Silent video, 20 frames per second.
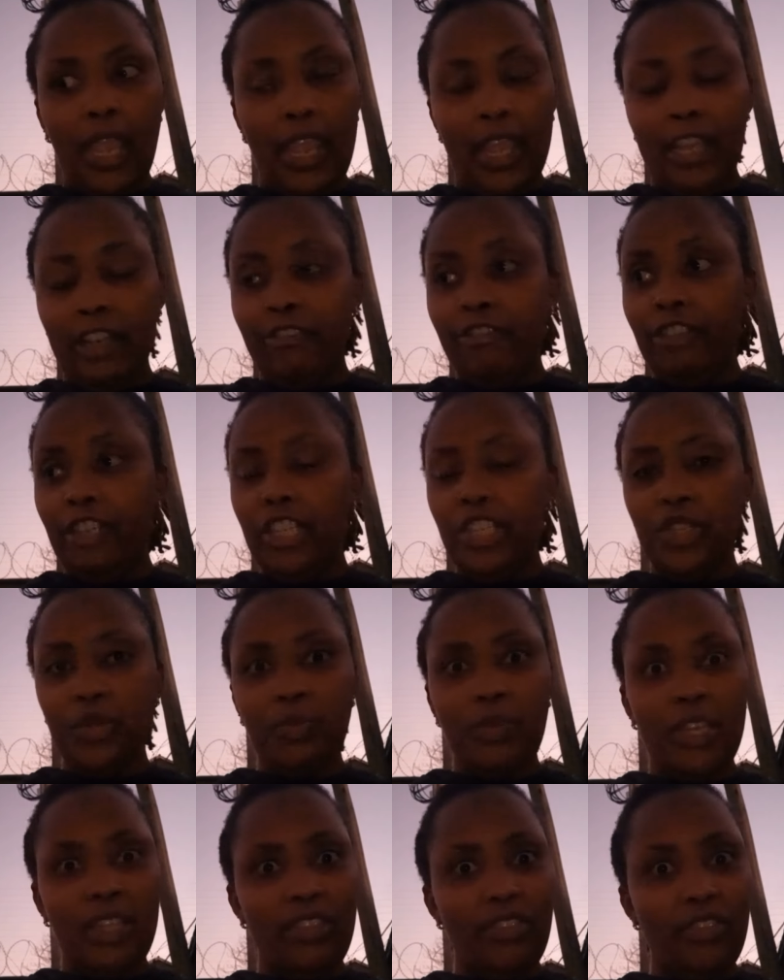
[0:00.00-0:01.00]
I had finished
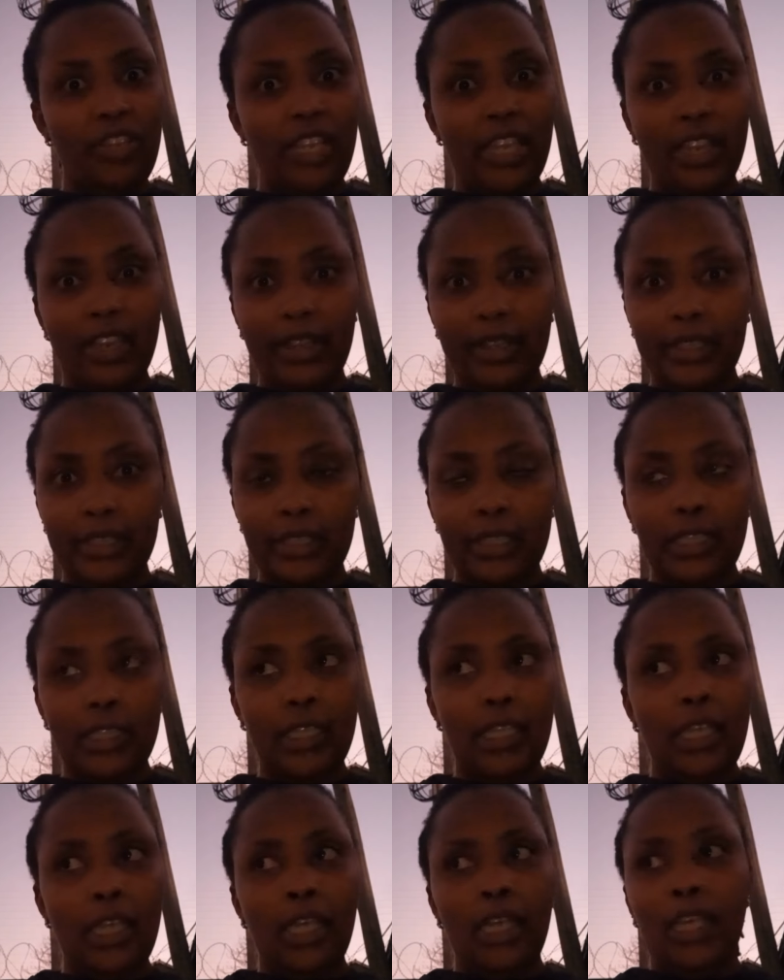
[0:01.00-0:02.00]
my 3 eggs
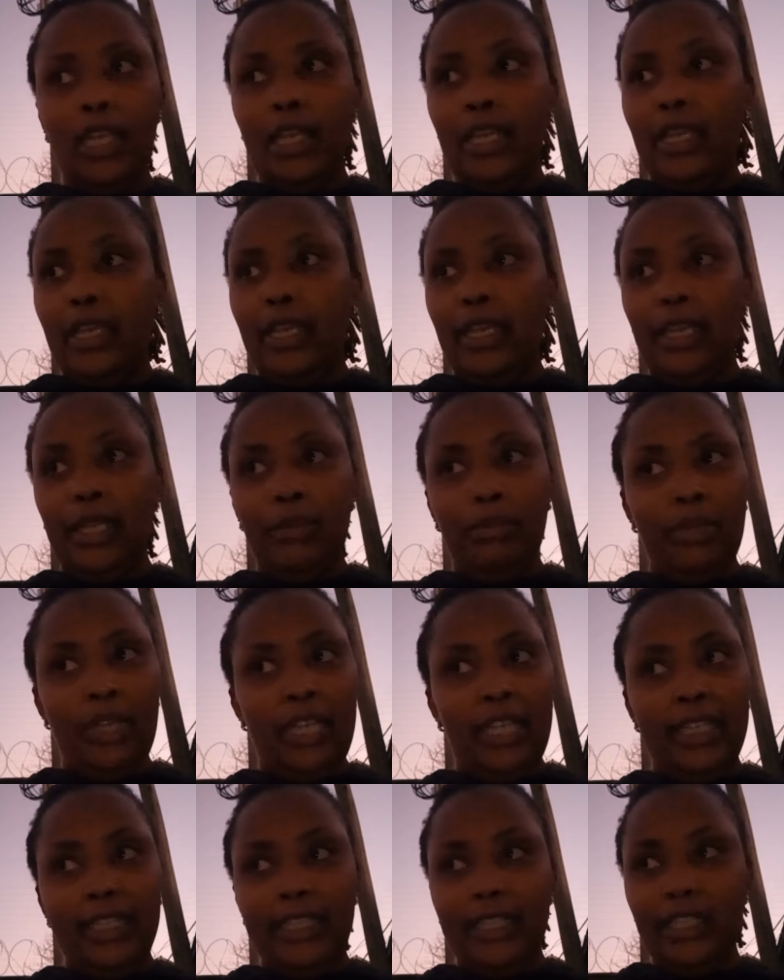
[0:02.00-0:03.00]
and
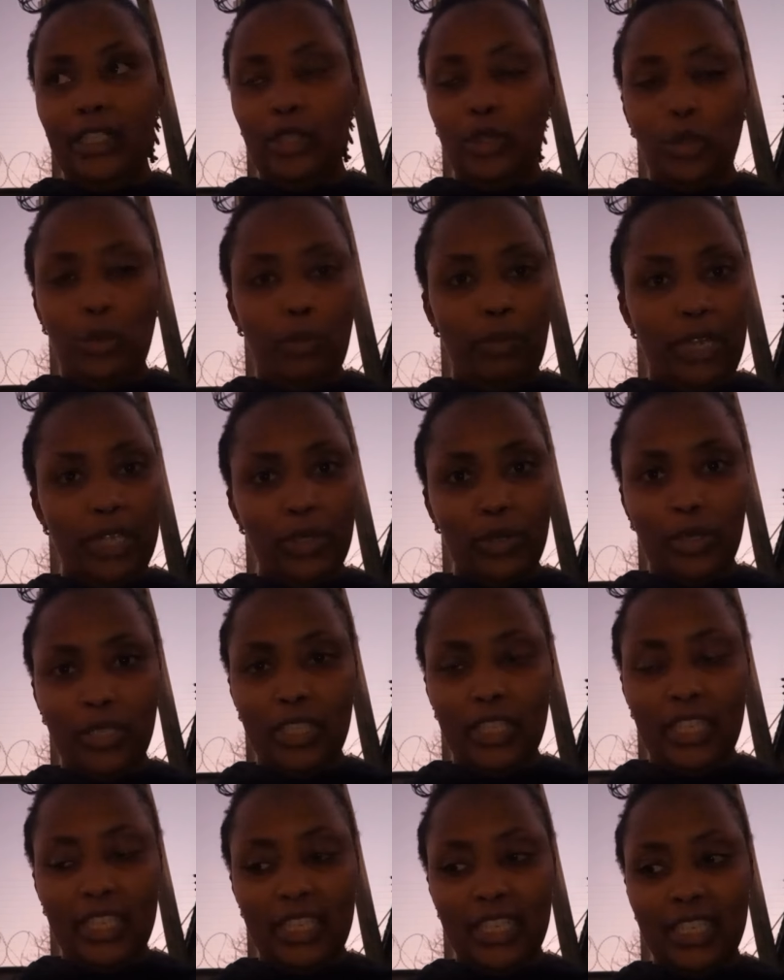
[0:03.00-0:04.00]
my little
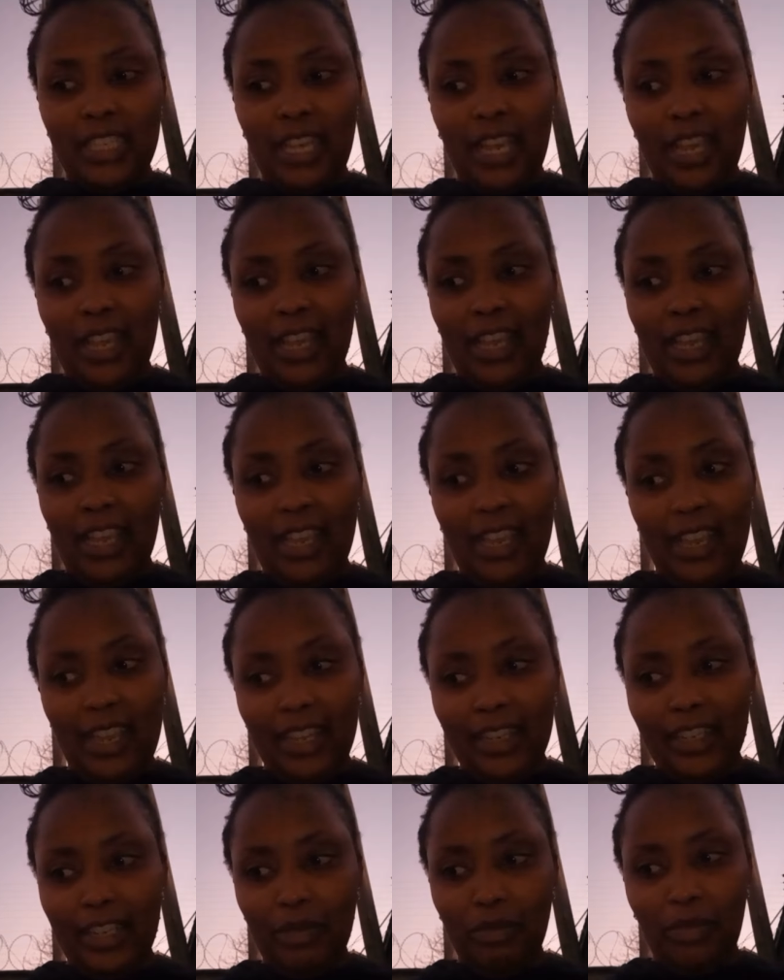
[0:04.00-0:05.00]
tomatoes that I
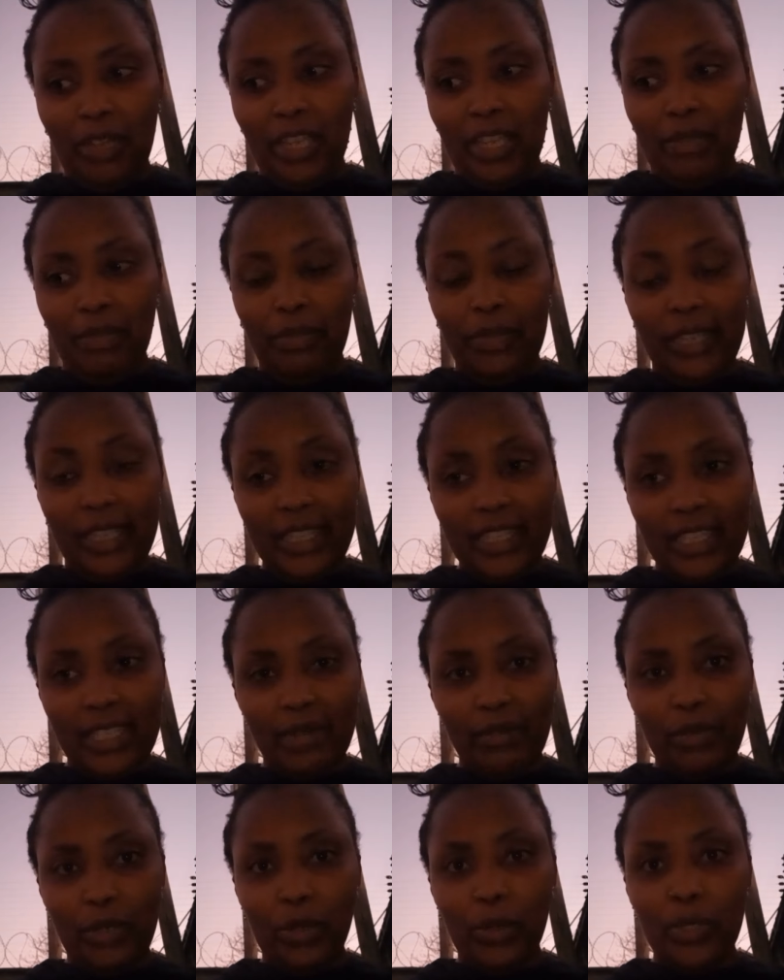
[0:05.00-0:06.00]
had in my
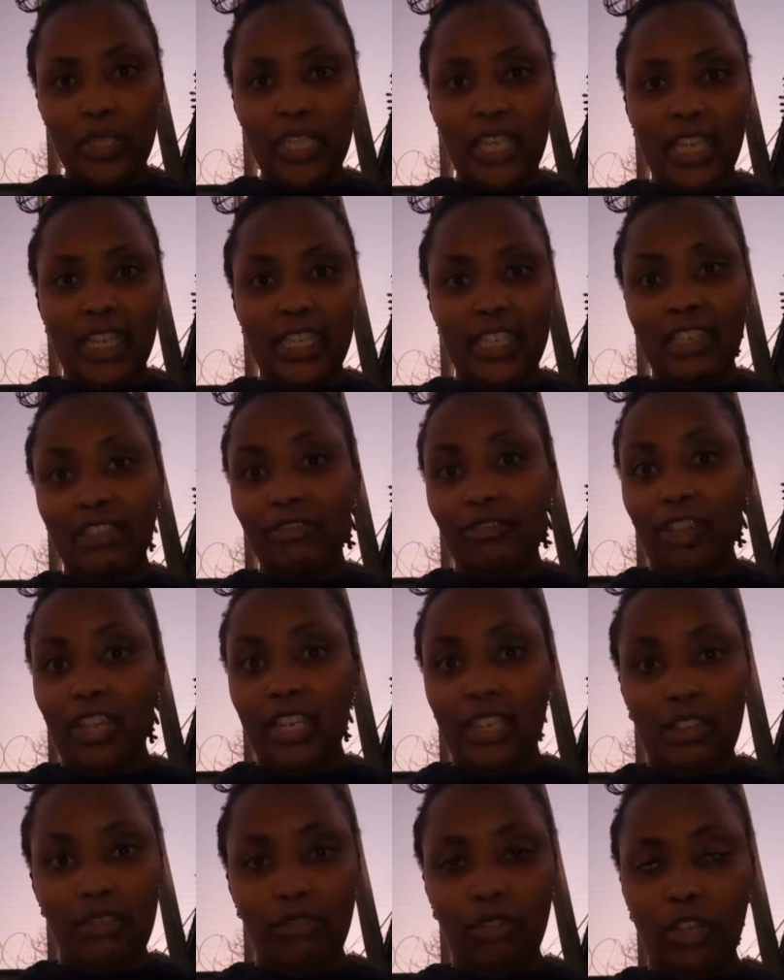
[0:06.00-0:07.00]
plate because I didn't
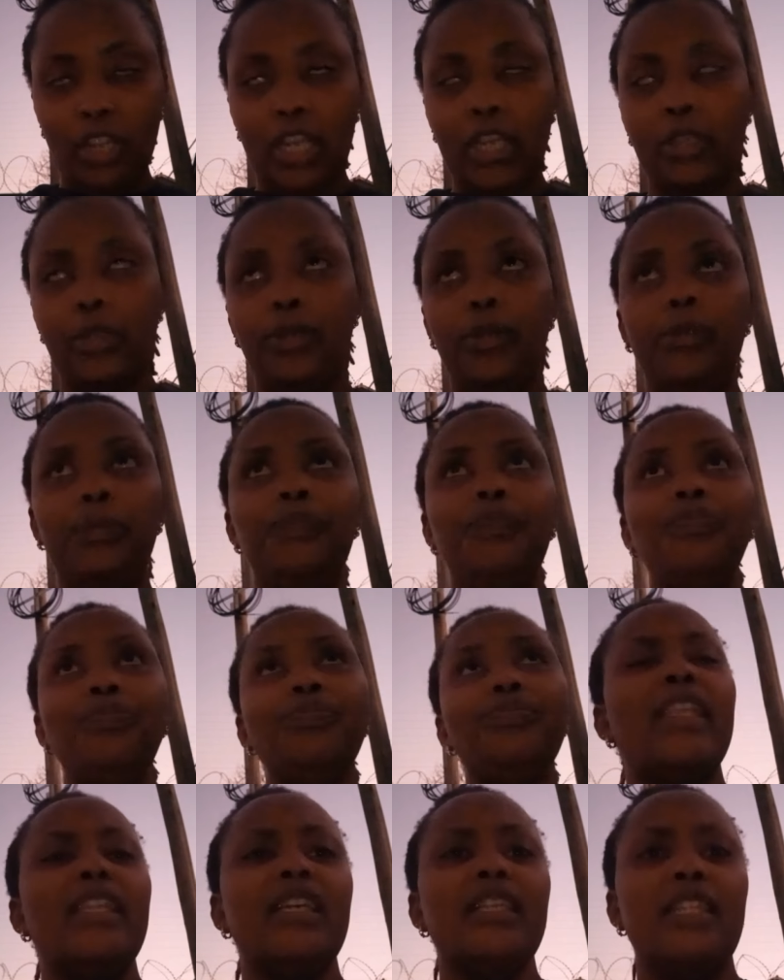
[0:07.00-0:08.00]
find avocado.
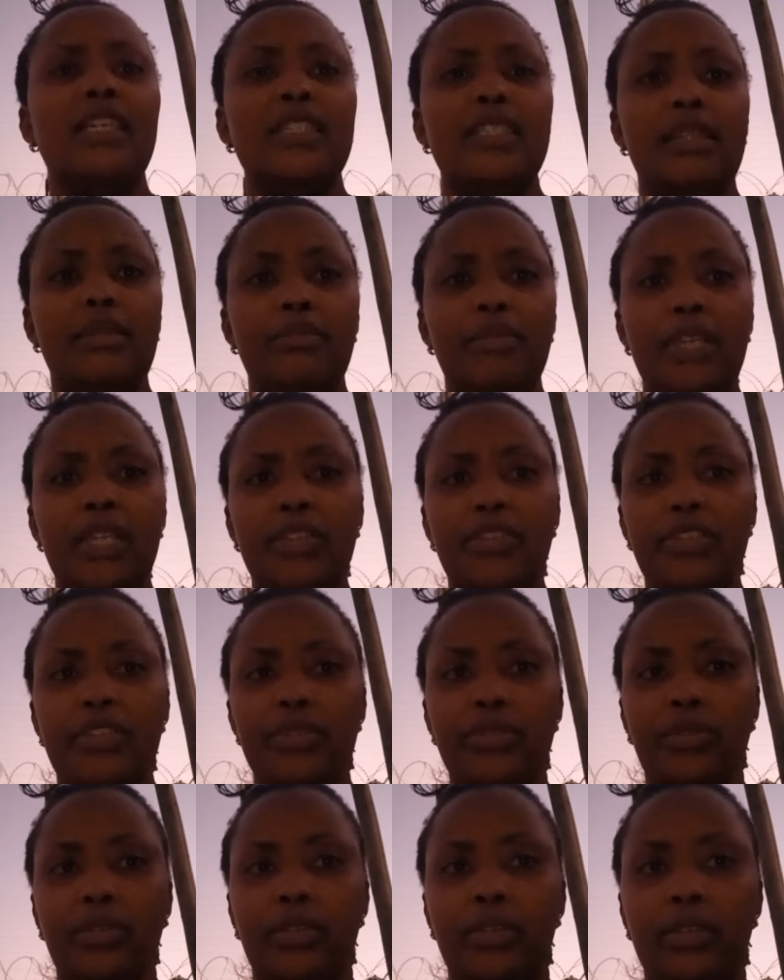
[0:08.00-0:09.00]
I think that's the main
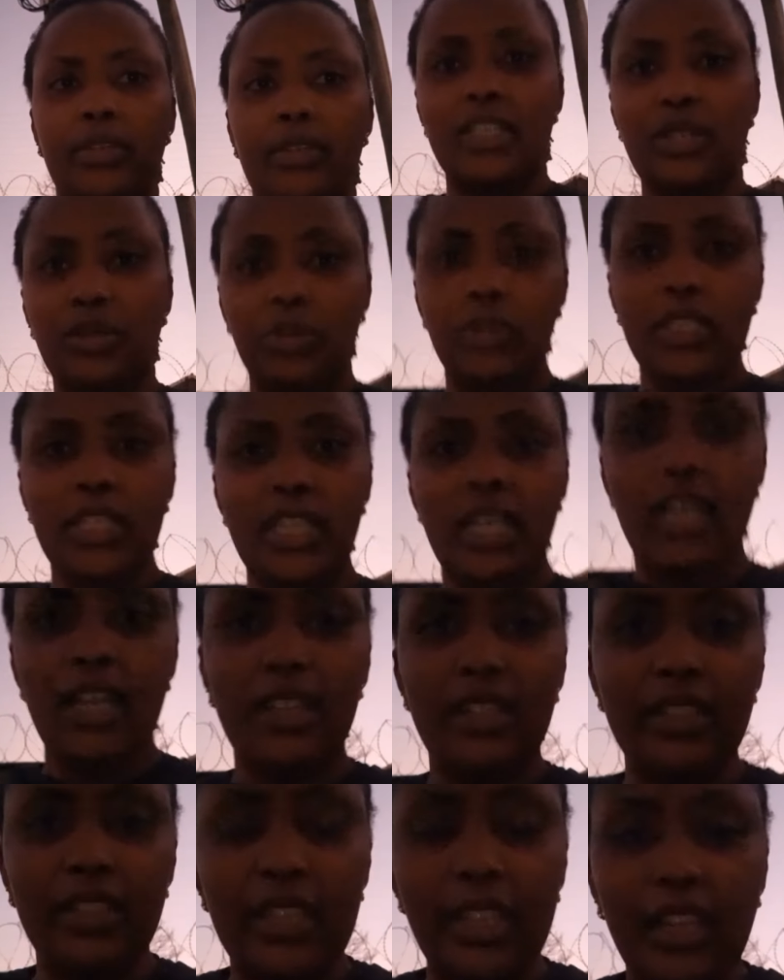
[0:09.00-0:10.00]
reason that I was
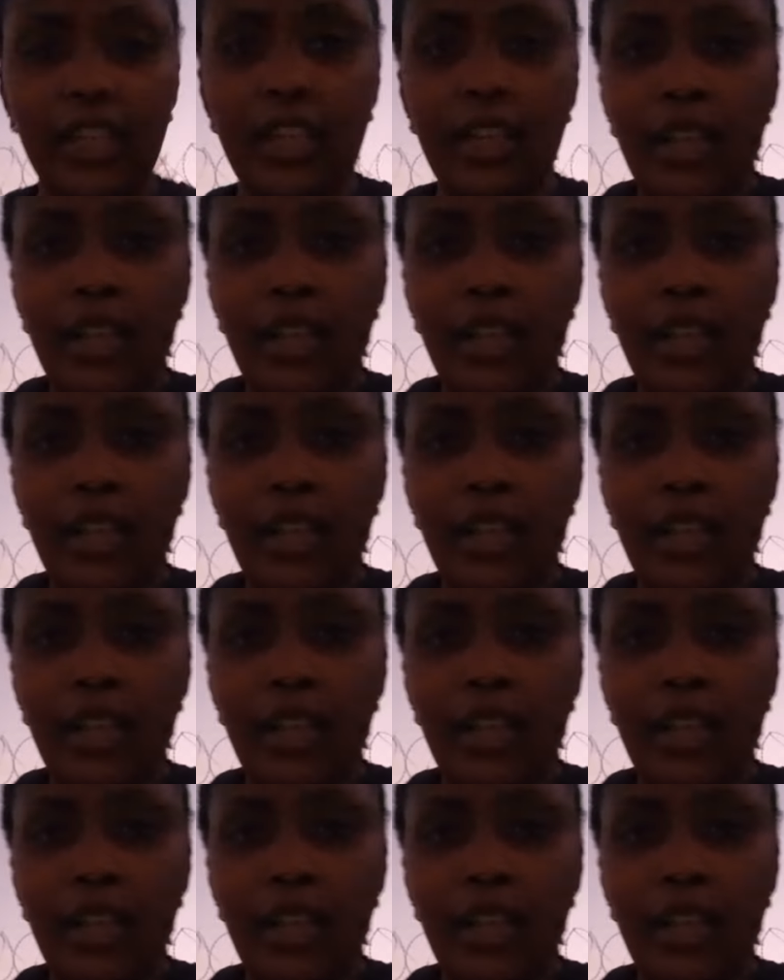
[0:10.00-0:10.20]
hungry.